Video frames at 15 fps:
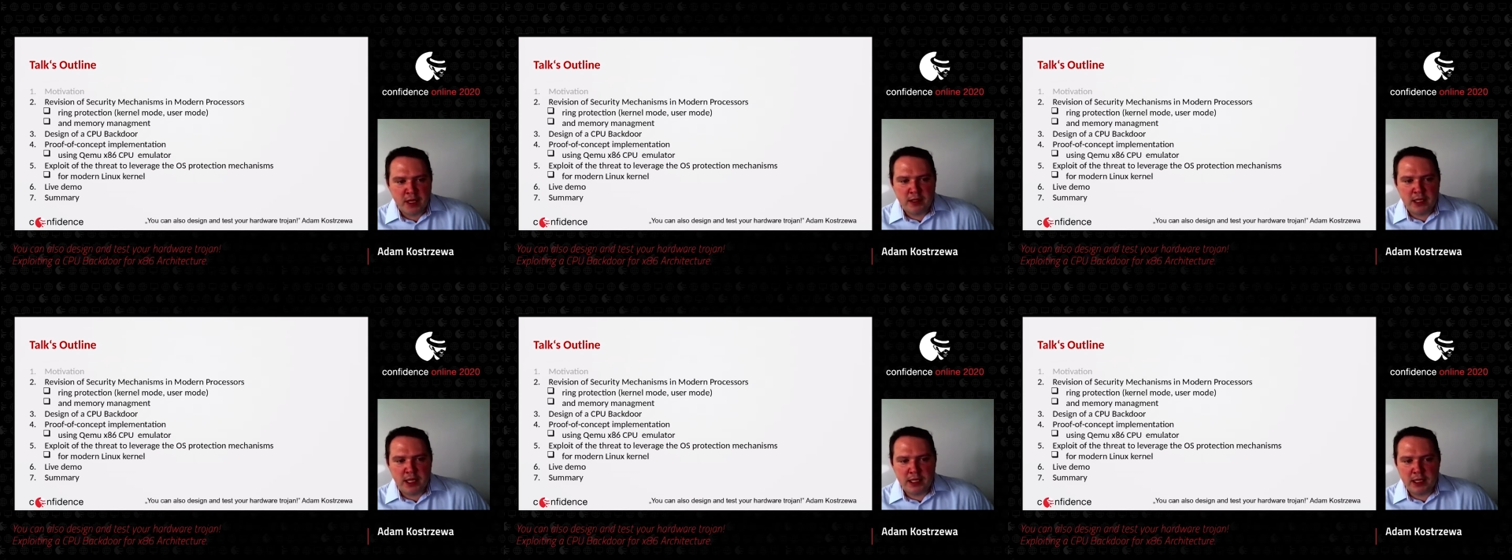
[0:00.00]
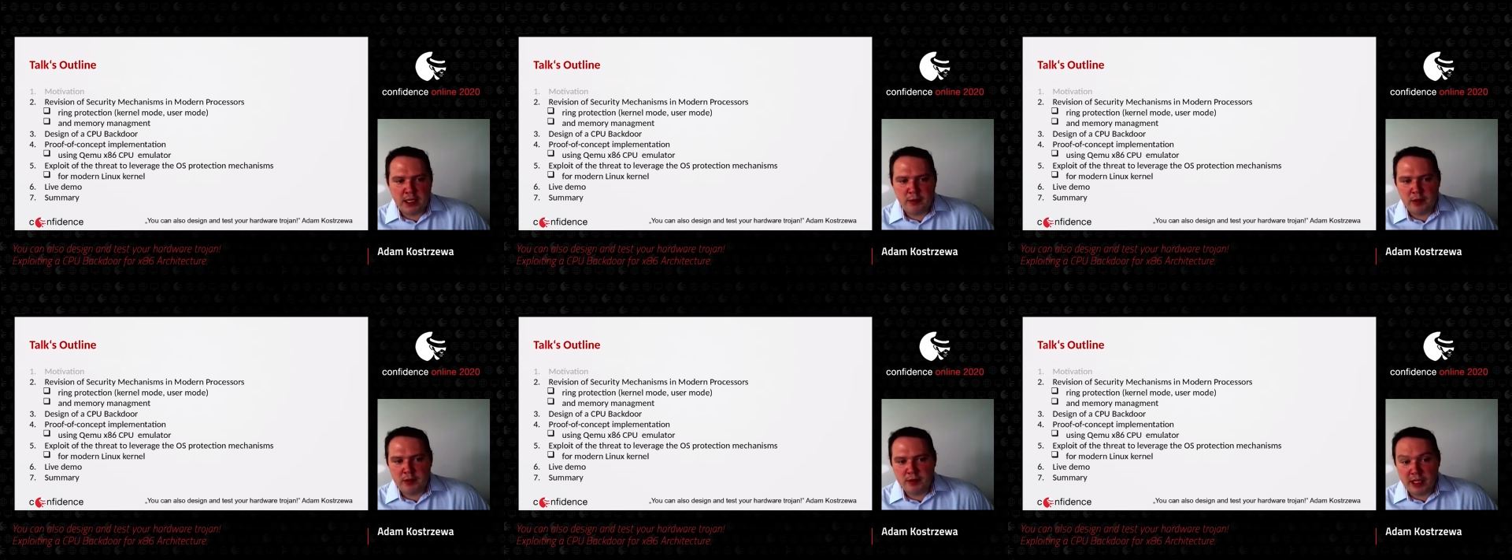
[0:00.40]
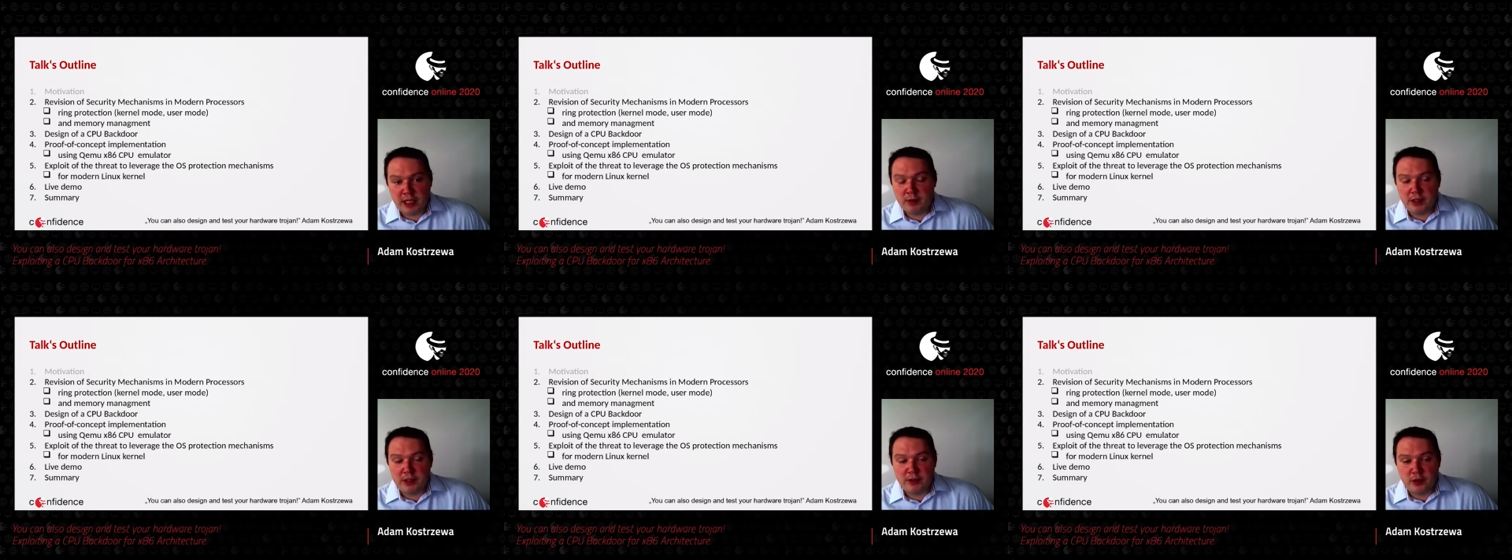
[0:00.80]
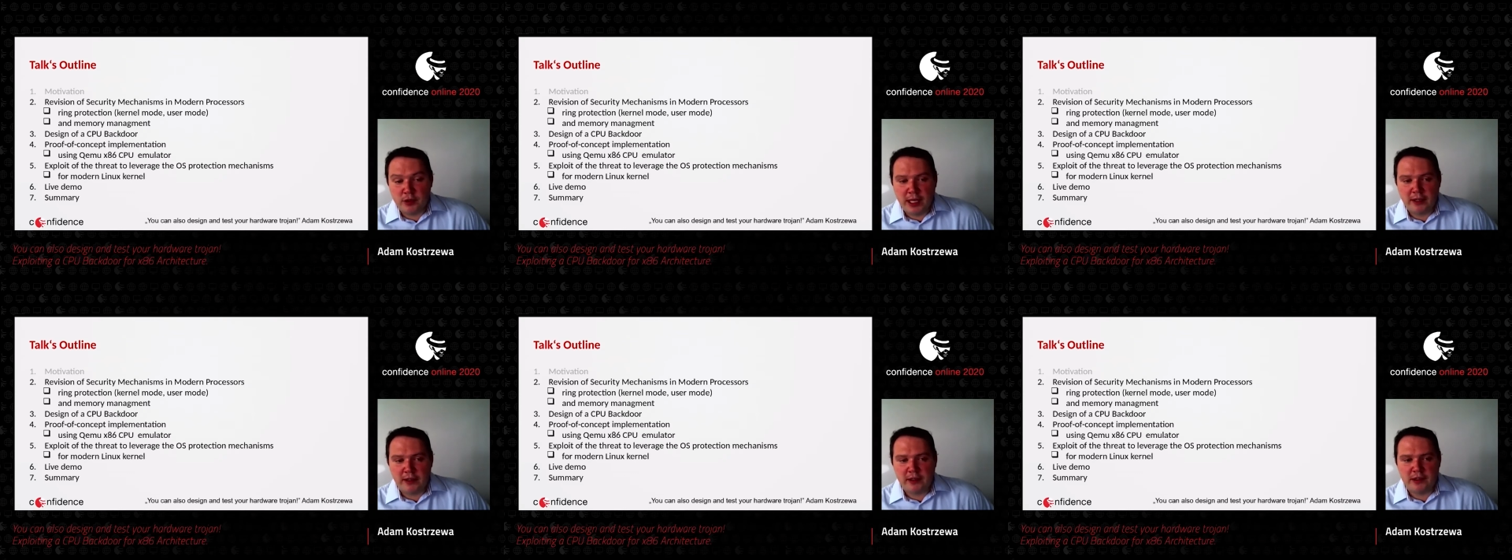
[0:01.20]
Then we'll
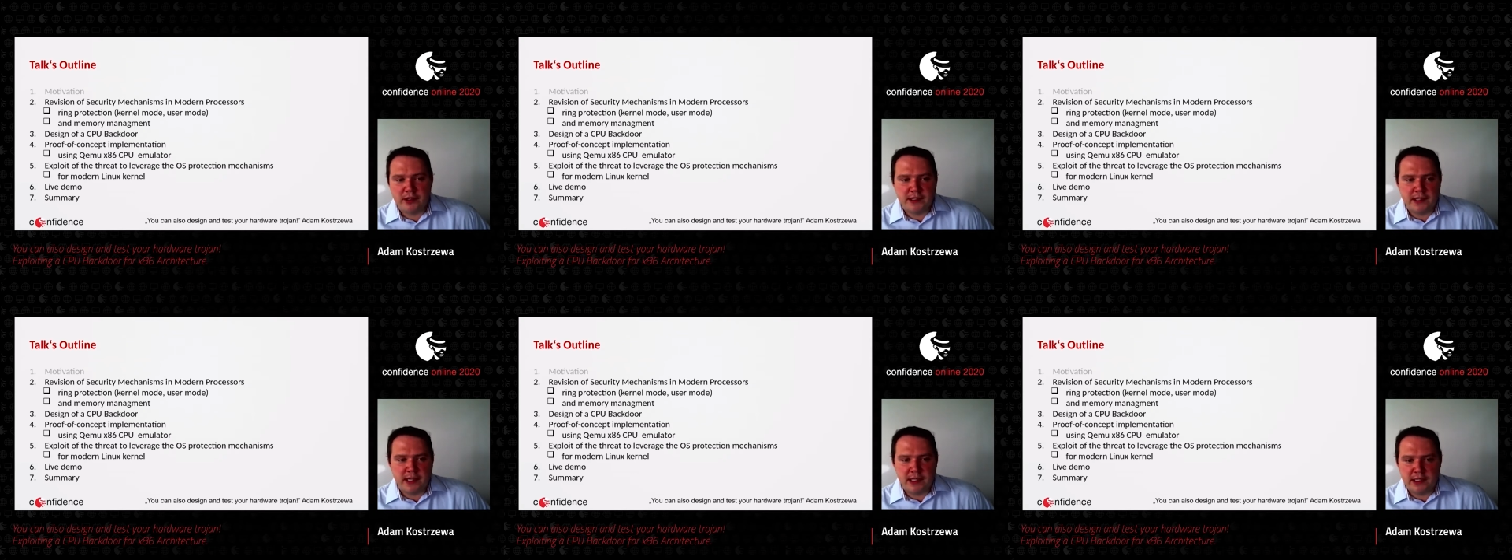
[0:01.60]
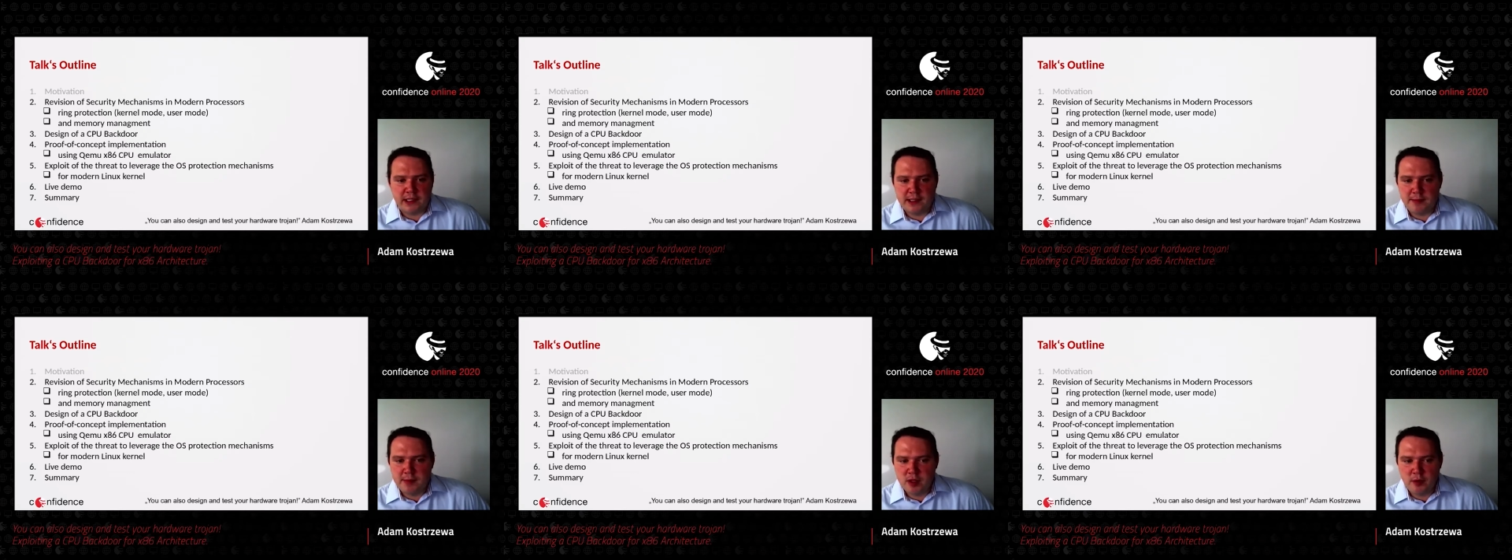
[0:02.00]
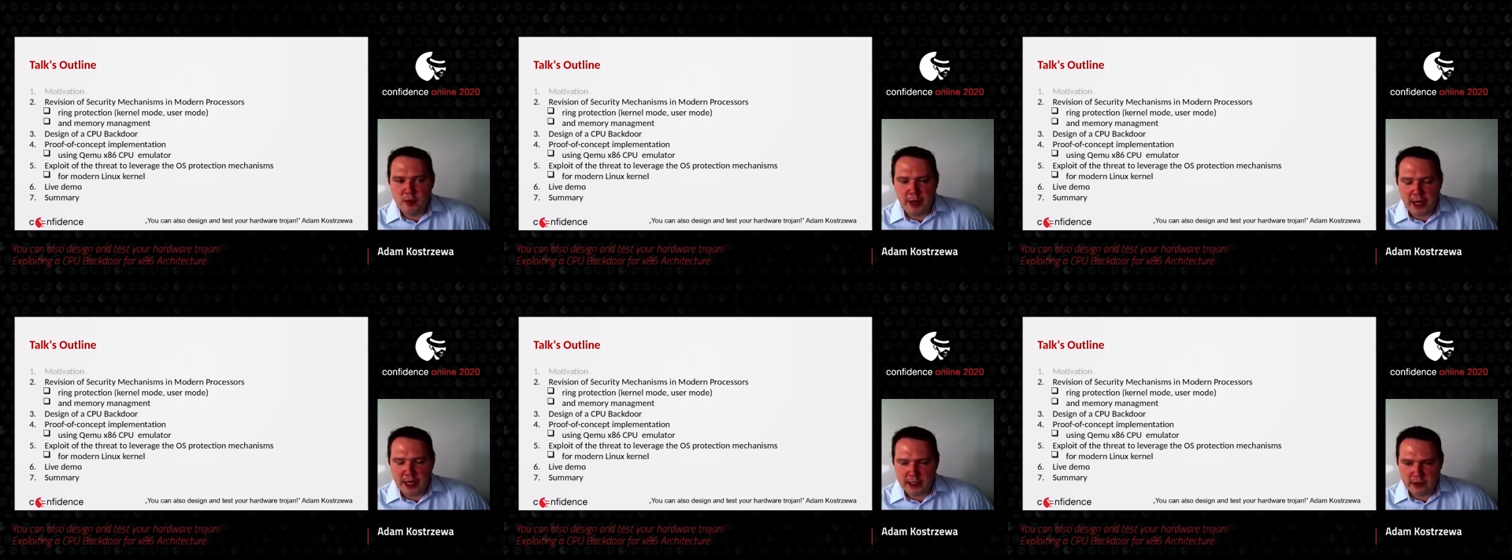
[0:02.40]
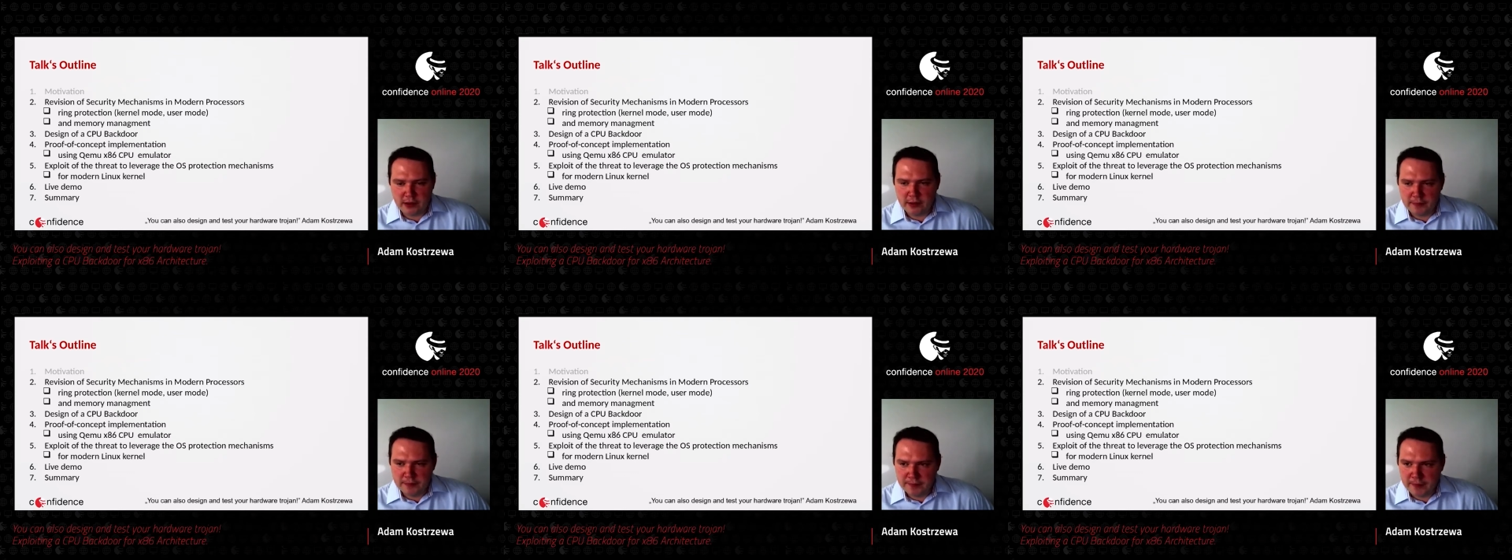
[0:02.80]
together design a CPU
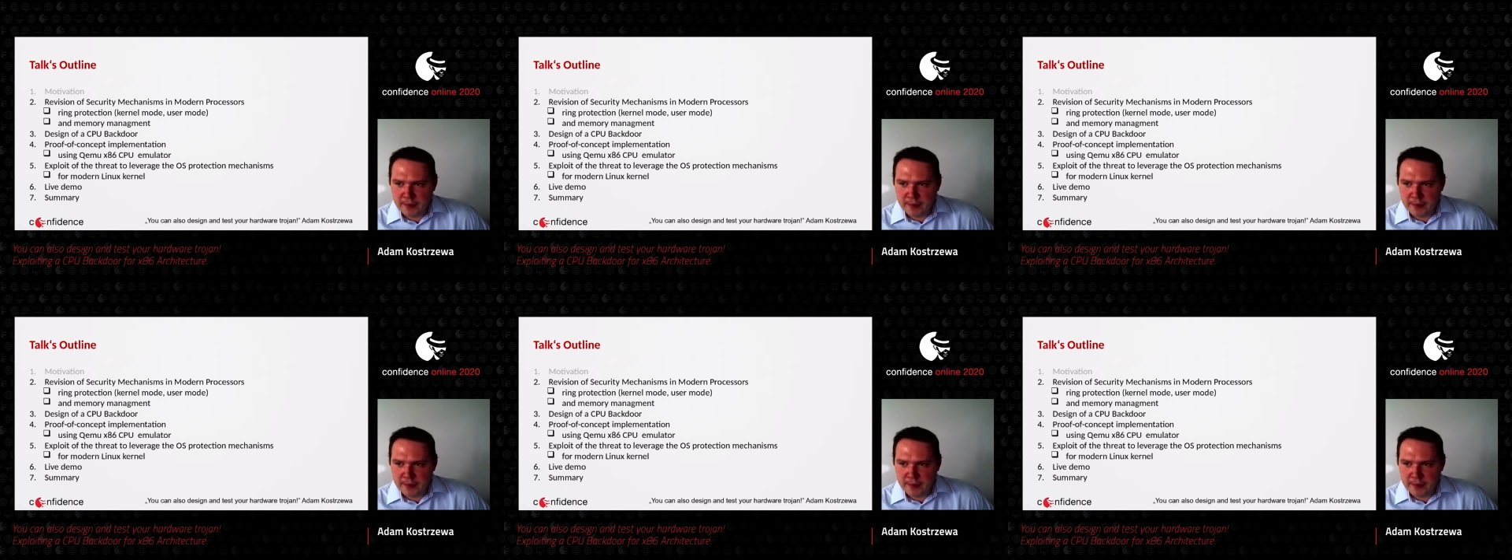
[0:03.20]
backdoor,